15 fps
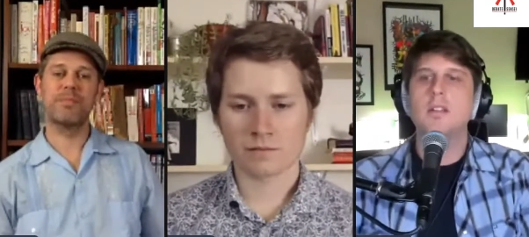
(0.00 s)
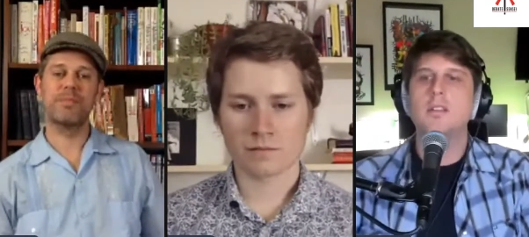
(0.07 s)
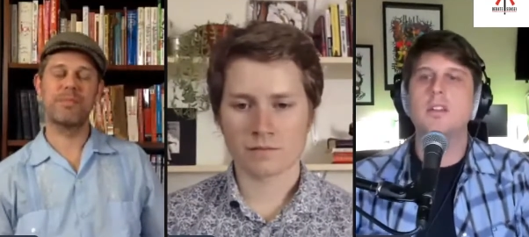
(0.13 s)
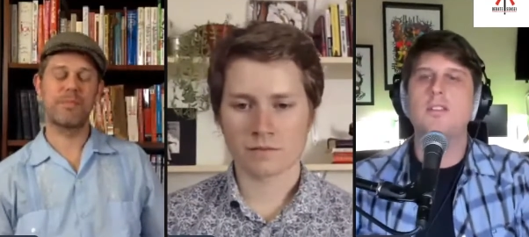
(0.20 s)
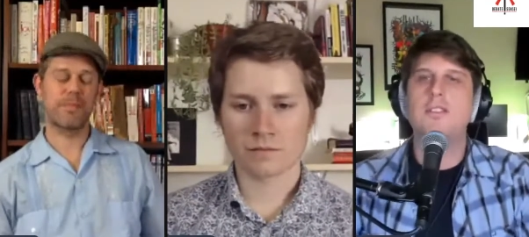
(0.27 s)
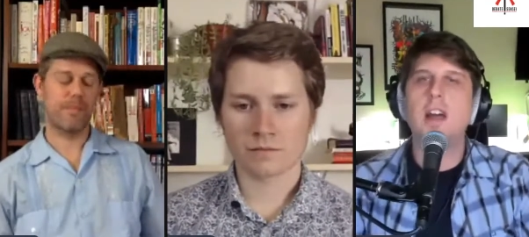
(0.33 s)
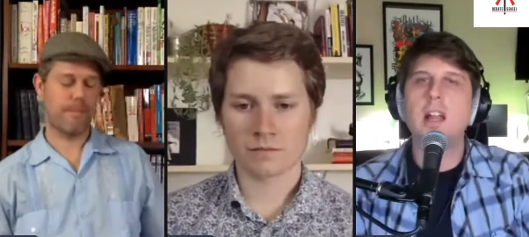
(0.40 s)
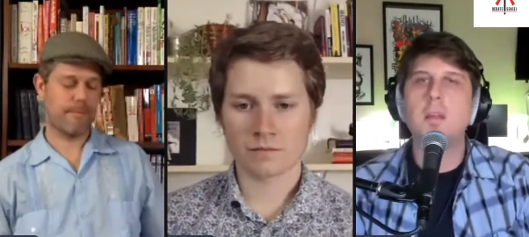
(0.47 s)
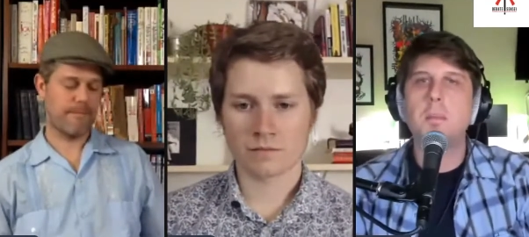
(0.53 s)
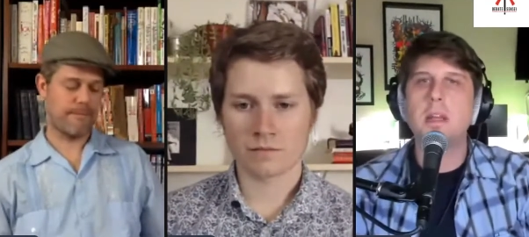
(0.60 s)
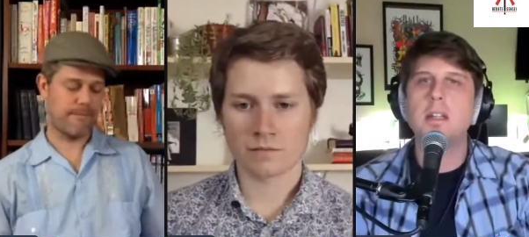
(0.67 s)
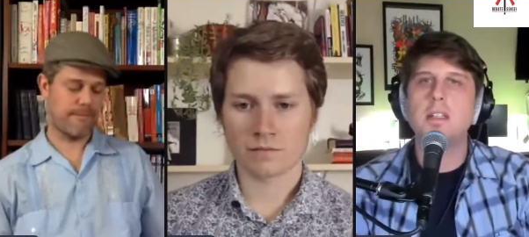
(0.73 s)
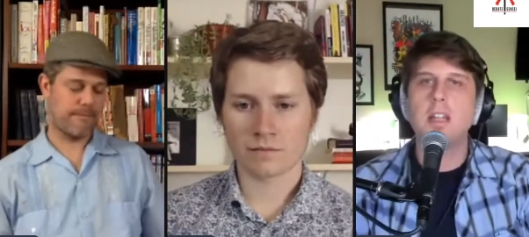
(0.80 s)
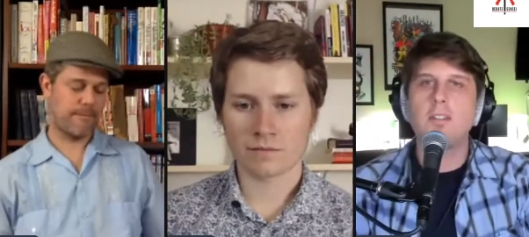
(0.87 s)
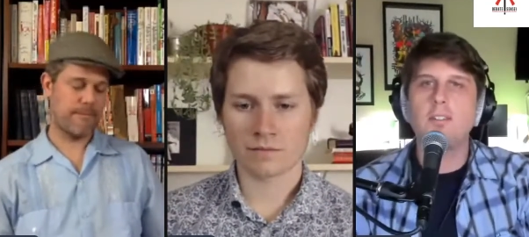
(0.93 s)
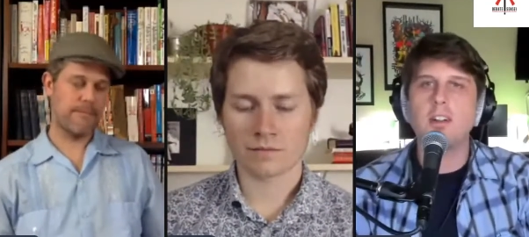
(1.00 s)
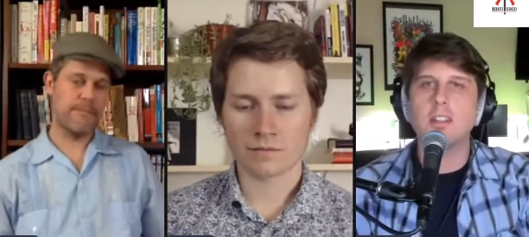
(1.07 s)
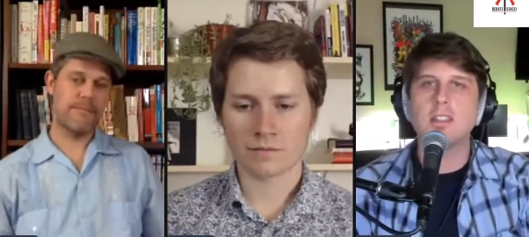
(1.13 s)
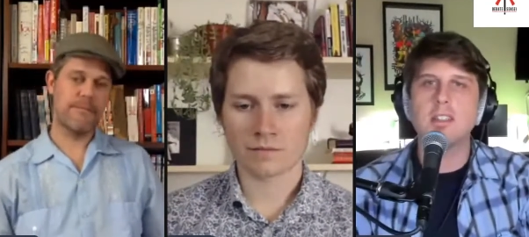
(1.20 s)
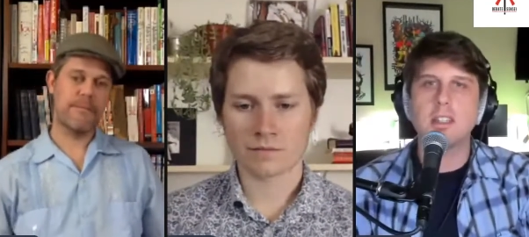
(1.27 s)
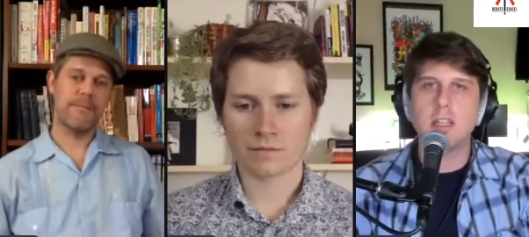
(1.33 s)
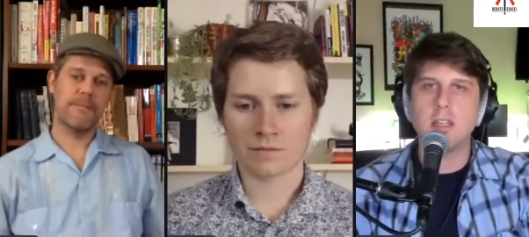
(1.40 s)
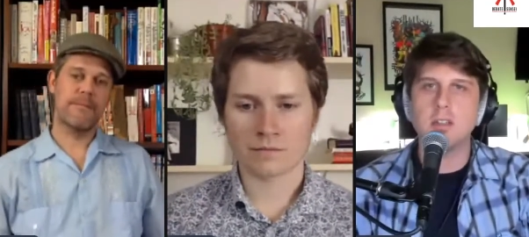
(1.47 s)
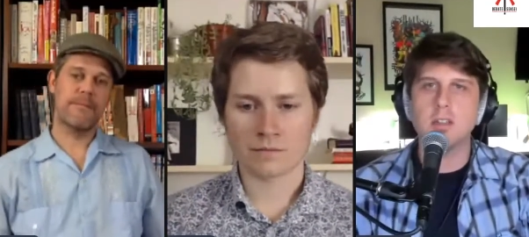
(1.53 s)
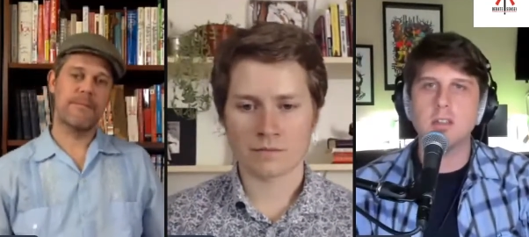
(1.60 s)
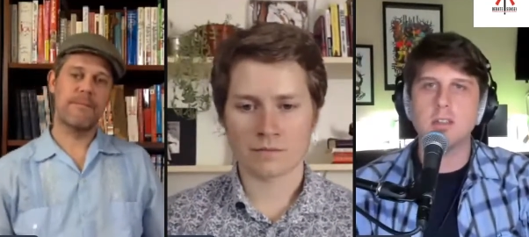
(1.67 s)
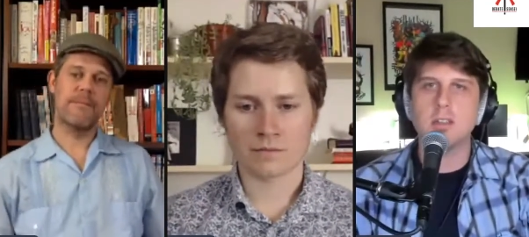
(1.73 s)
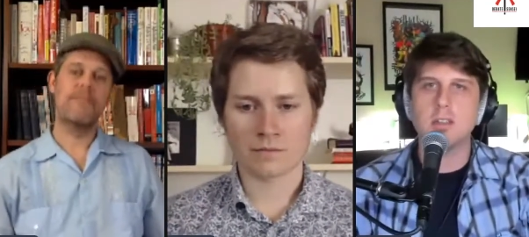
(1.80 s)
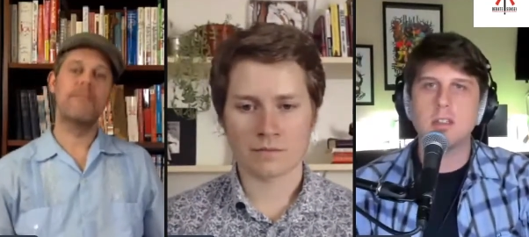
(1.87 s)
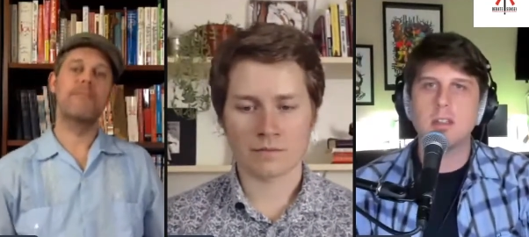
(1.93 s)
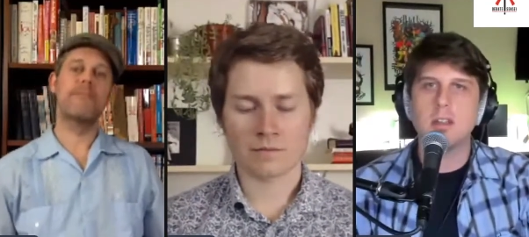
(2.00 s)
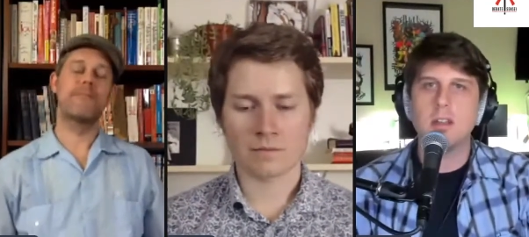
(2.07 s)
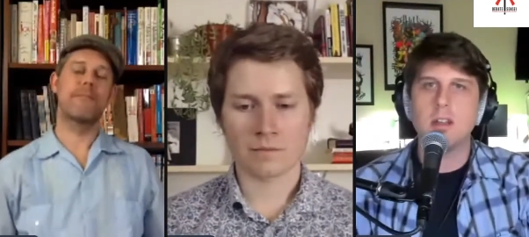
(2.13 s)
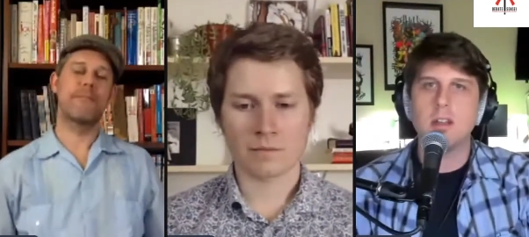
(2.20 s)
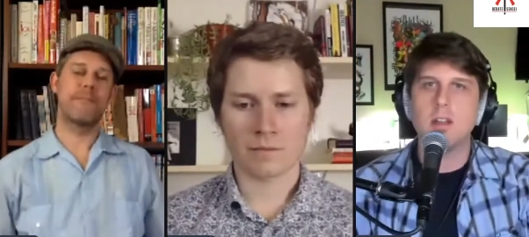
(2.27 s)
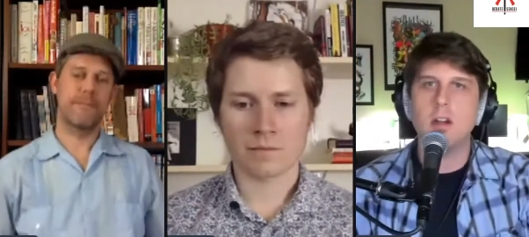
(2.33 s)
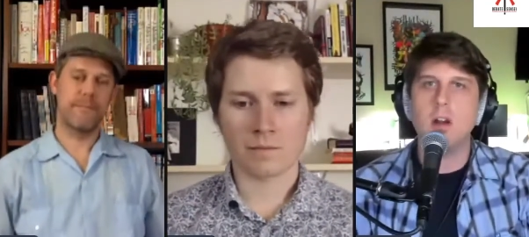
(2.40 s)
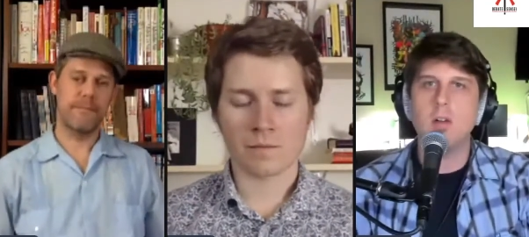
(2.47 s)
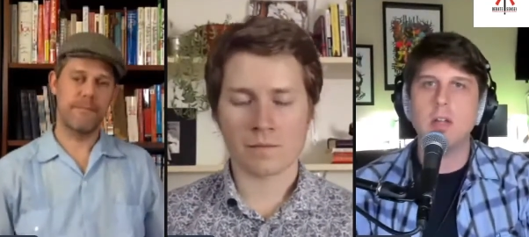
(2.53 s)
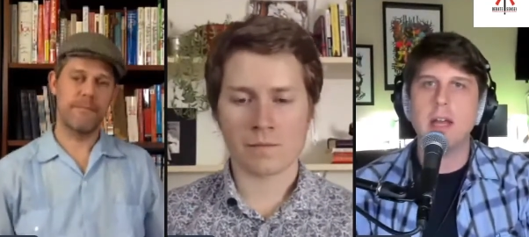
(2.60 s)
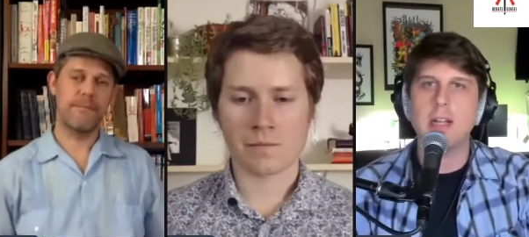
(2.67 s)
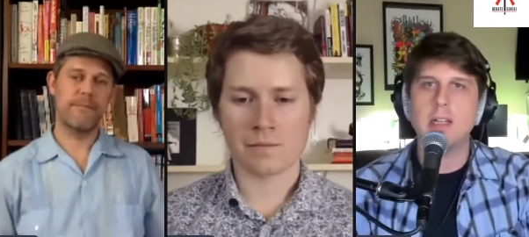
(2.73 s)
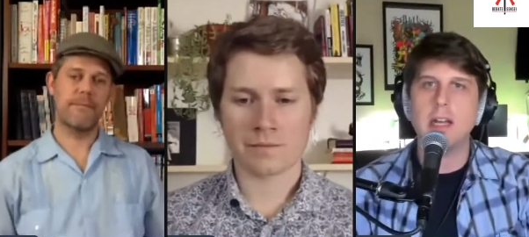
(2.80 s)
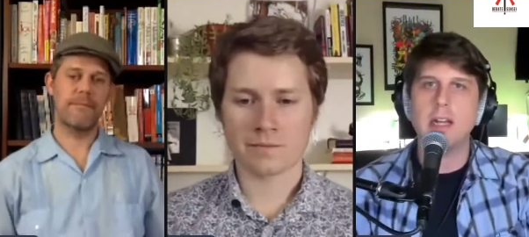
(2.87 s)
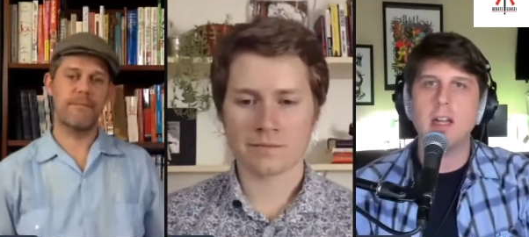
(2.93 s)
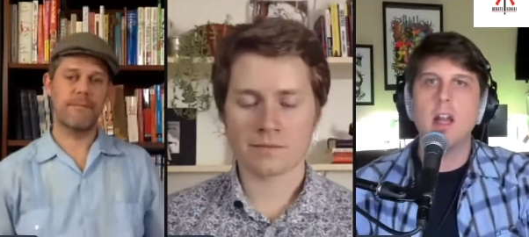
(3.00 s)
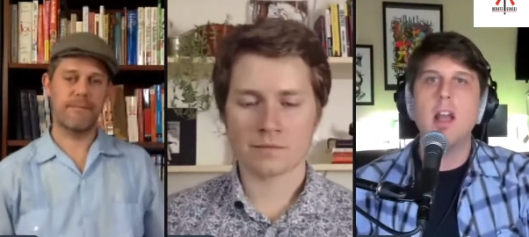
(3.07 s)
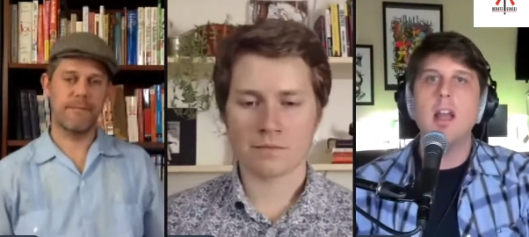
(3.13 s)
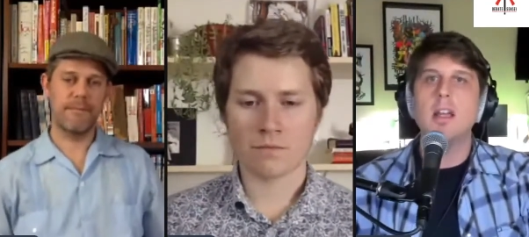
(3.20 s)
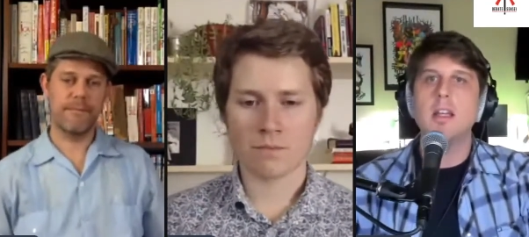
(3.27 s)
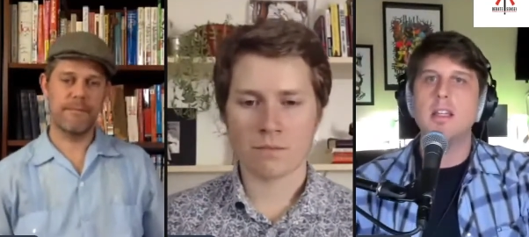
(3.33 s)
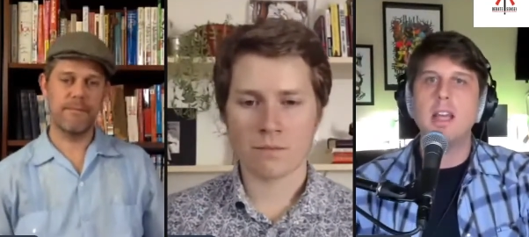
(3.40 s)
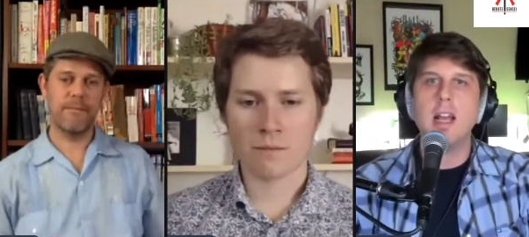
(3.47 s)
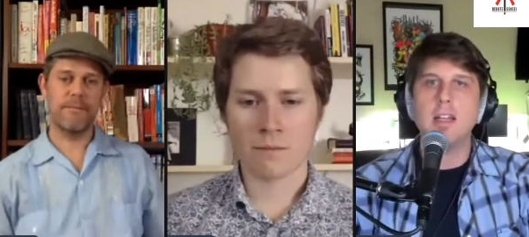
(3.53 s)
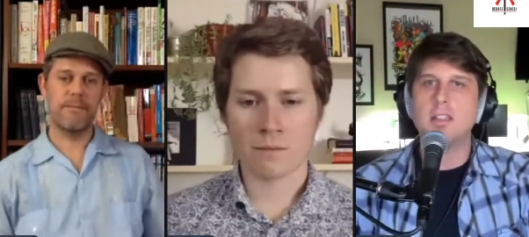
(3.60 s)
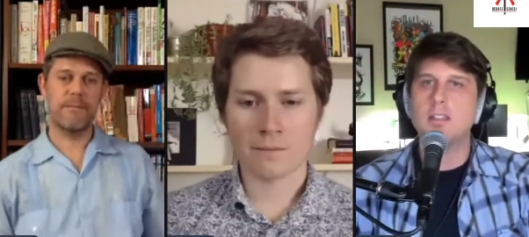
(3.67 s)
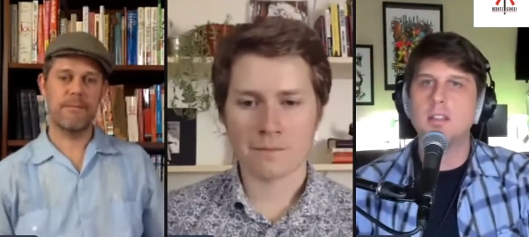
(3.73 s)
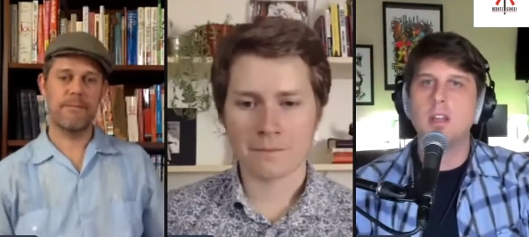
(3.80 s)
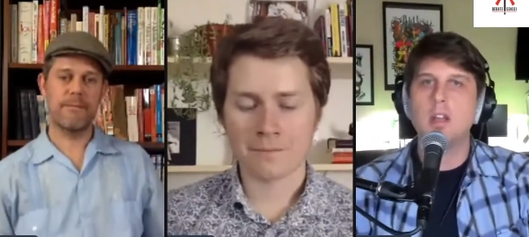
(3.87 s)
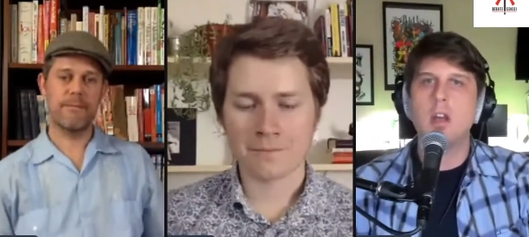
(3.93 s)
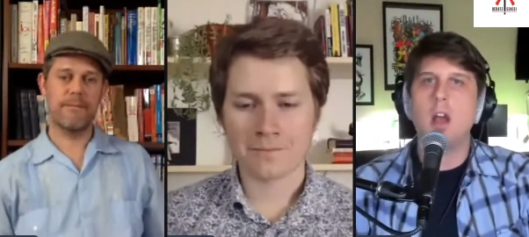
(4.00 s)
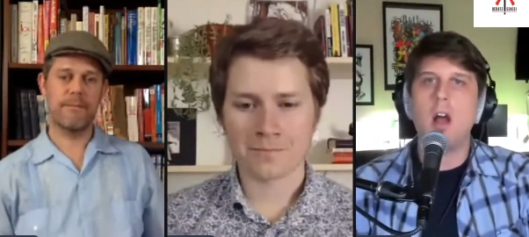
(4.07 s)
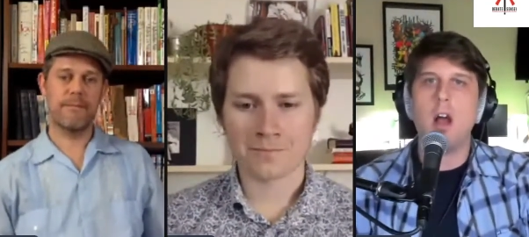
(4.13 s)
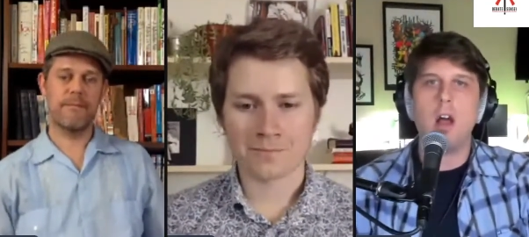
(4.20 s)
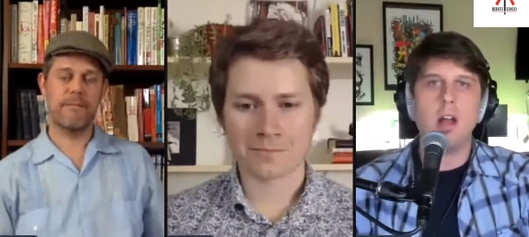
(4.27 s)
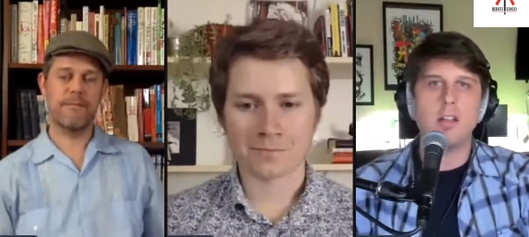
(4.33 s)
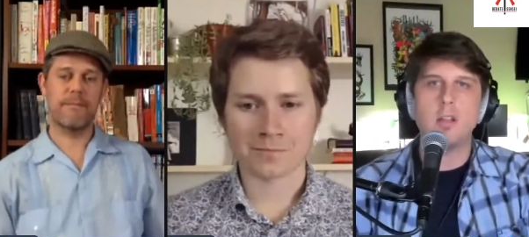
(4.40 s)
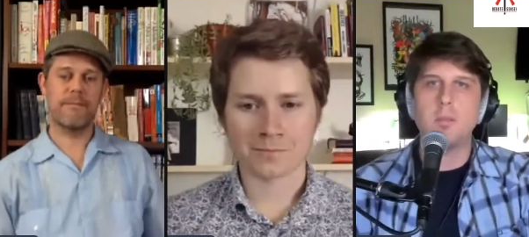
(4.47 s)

Speaker 1: developing different skills. You know, like like yes a, a